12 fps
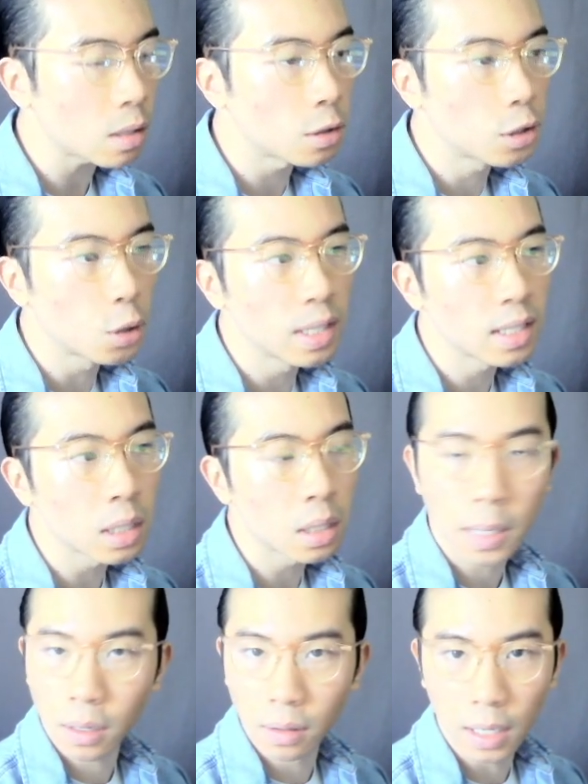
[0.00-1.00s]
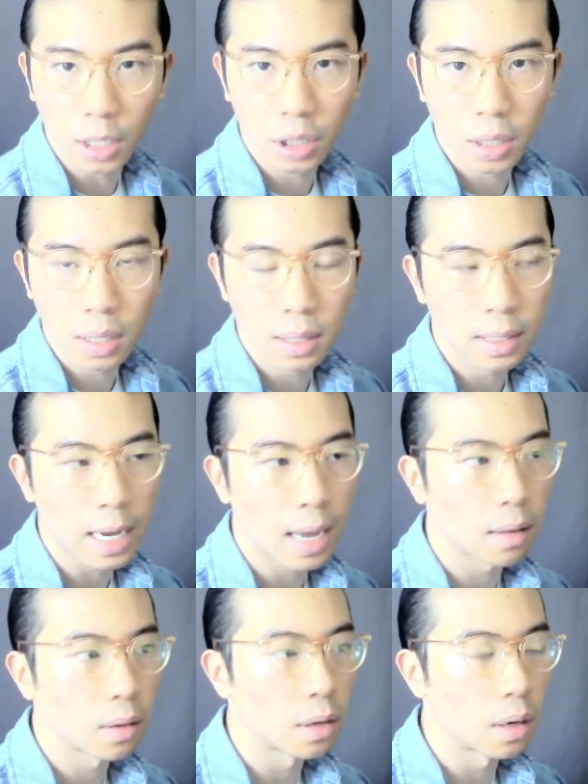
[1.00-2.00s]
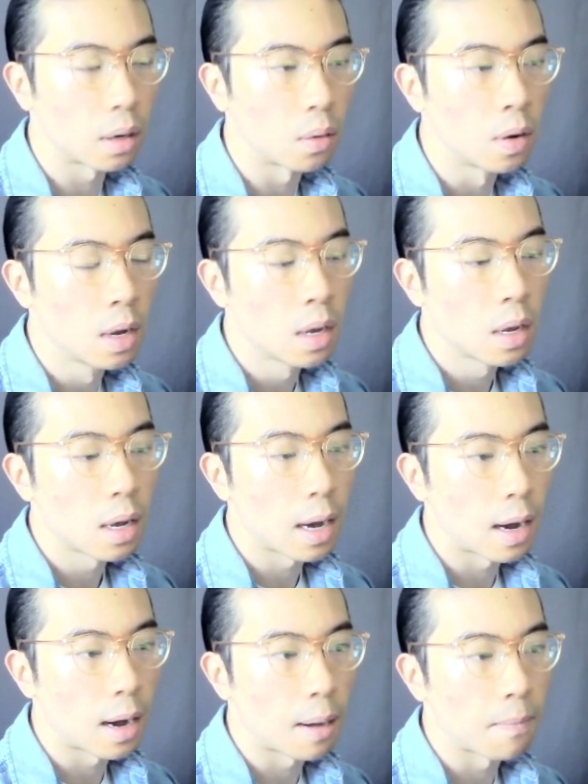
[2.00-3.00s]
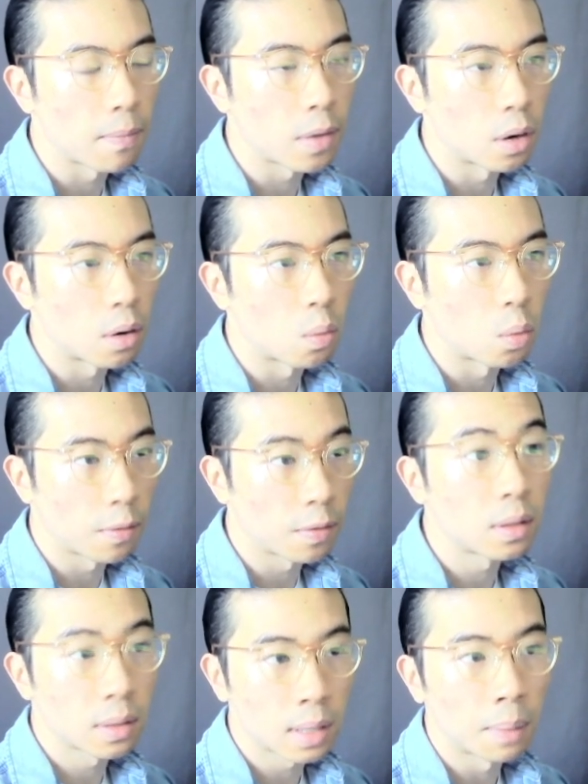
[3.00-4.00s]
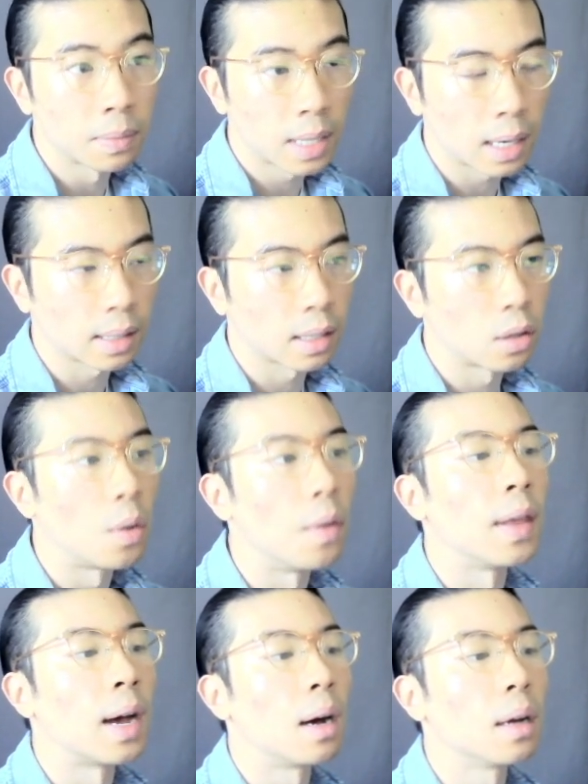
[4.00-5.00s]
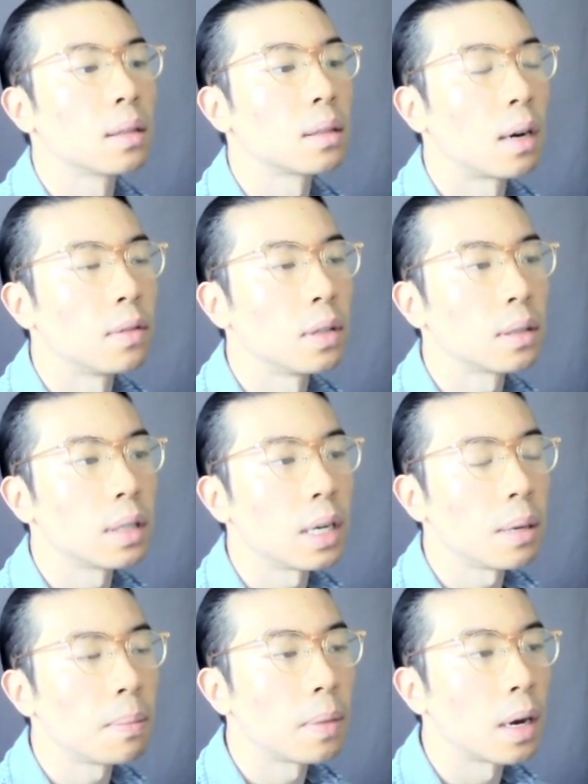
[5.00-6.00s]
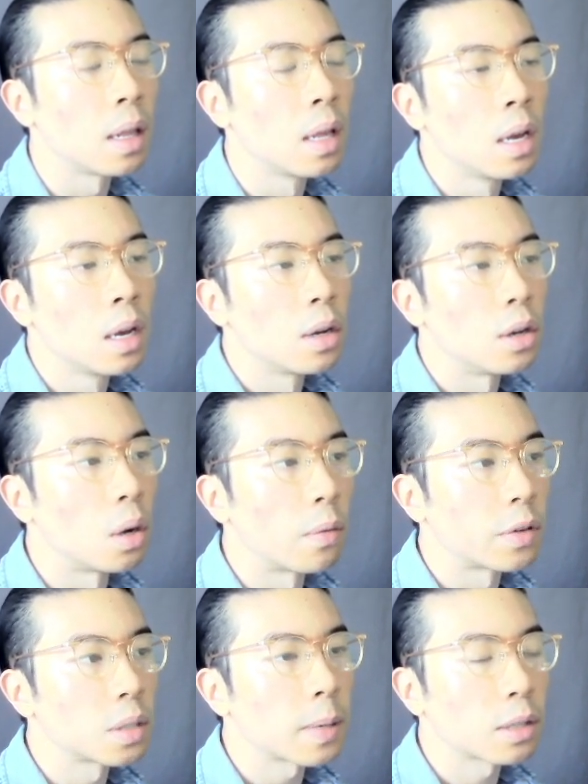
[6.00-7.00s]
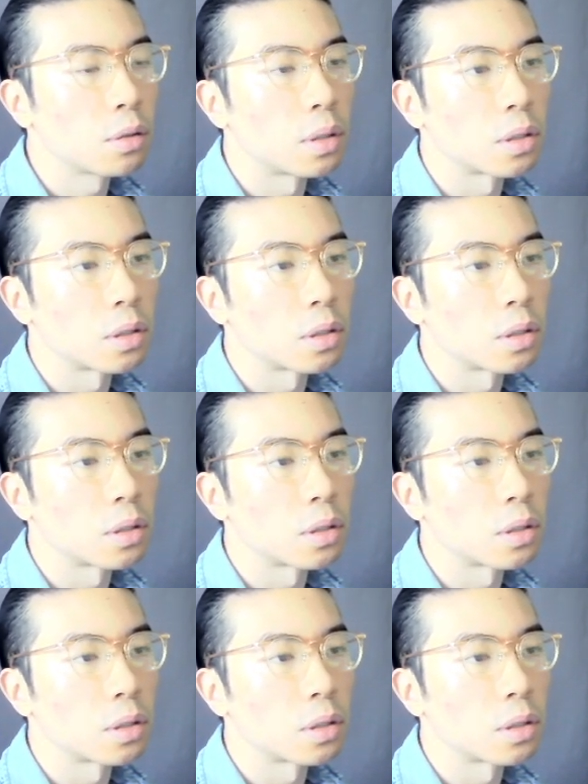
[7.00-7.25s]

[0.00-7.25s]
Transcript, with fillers: So it's a speculations that with some technical analysis, obviously, but with respect to the